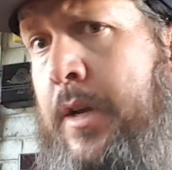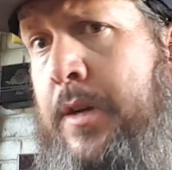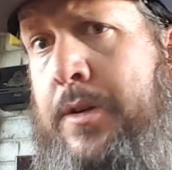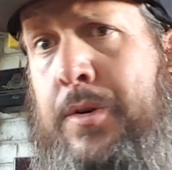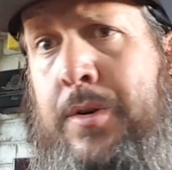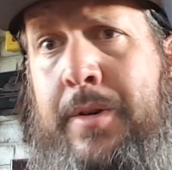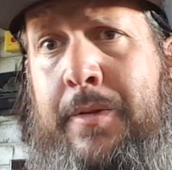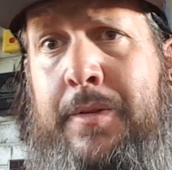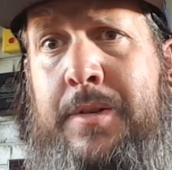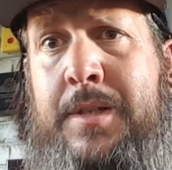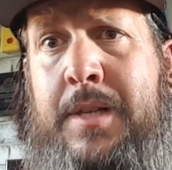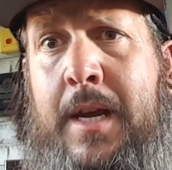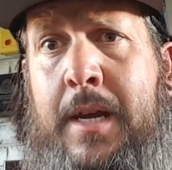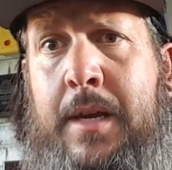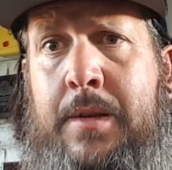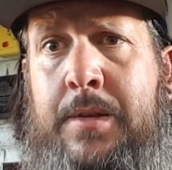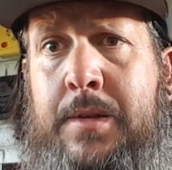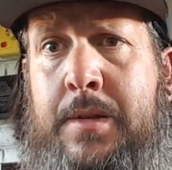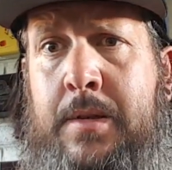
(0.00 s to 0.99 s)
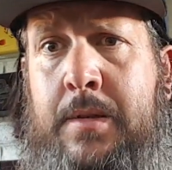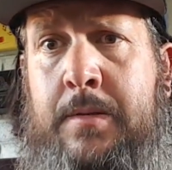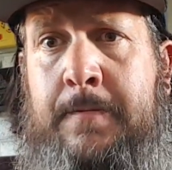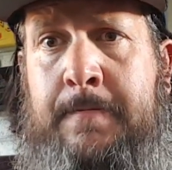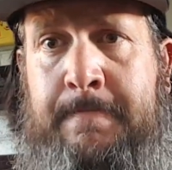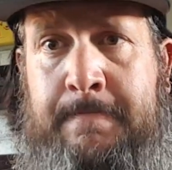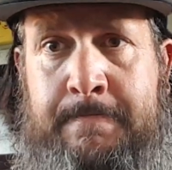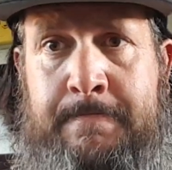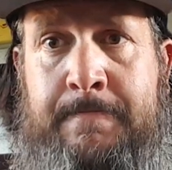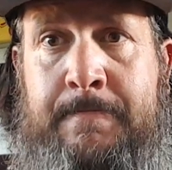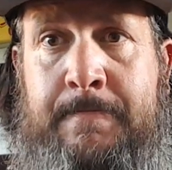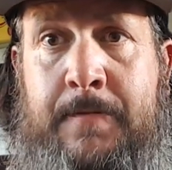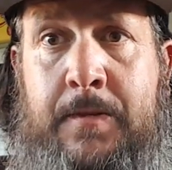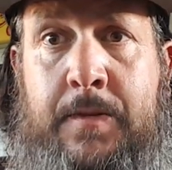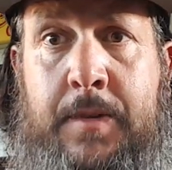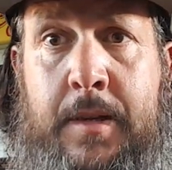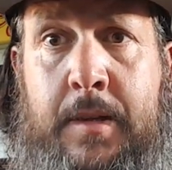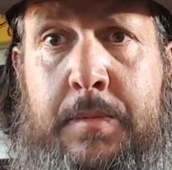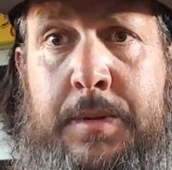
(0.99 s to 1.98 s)
Two different styles
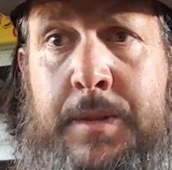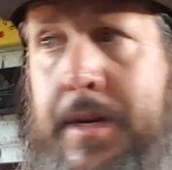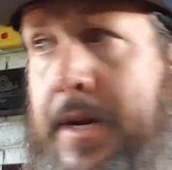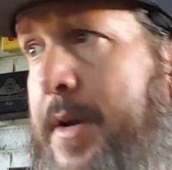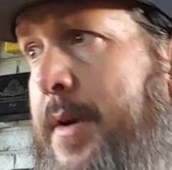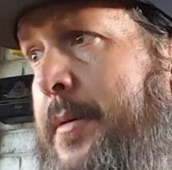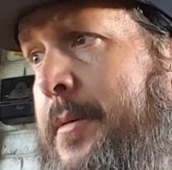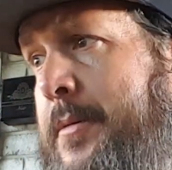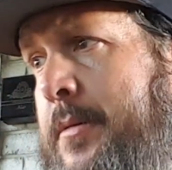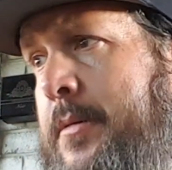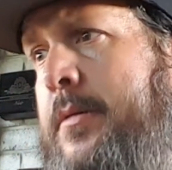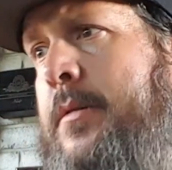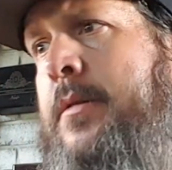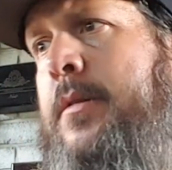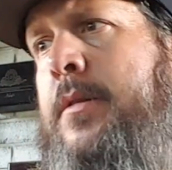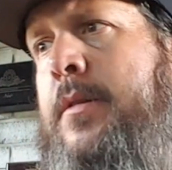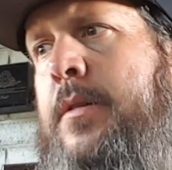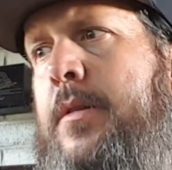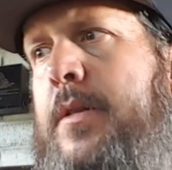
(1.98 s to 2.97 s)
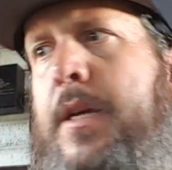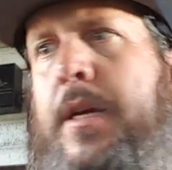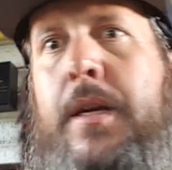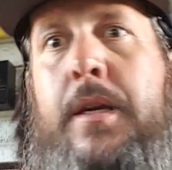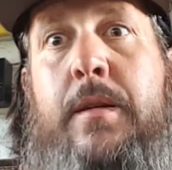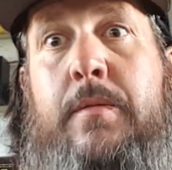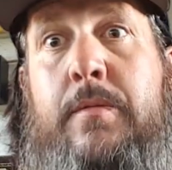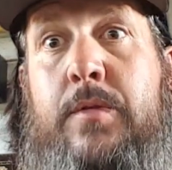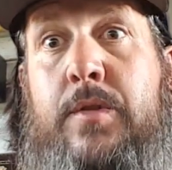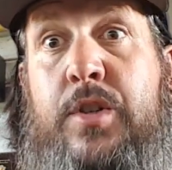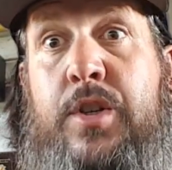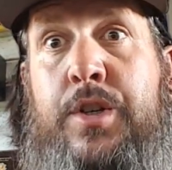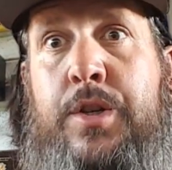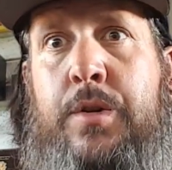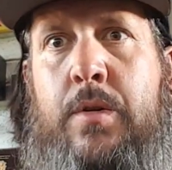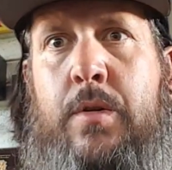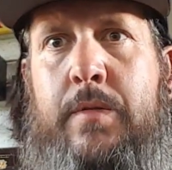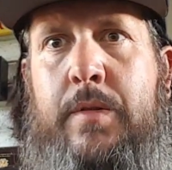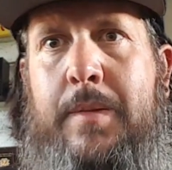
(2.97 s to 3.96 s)
available now. Okay, I'm gonna
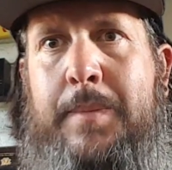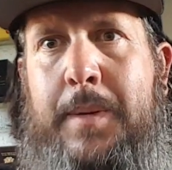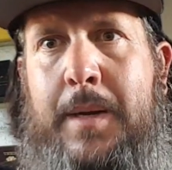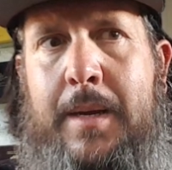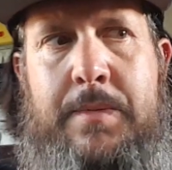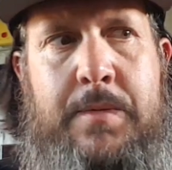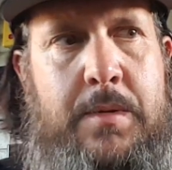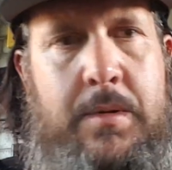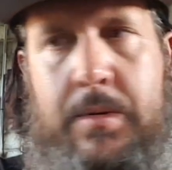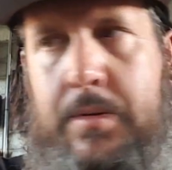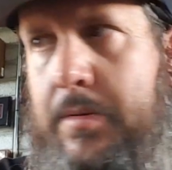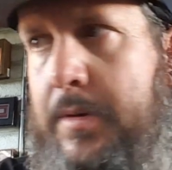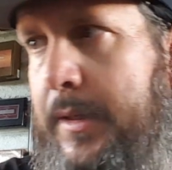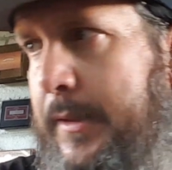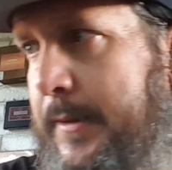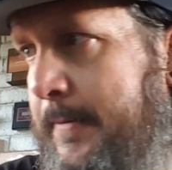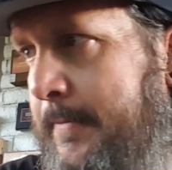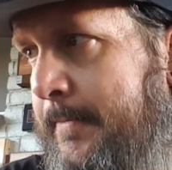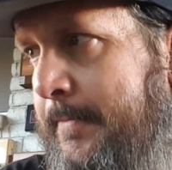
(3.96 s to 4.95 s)
go over the pipes real quick.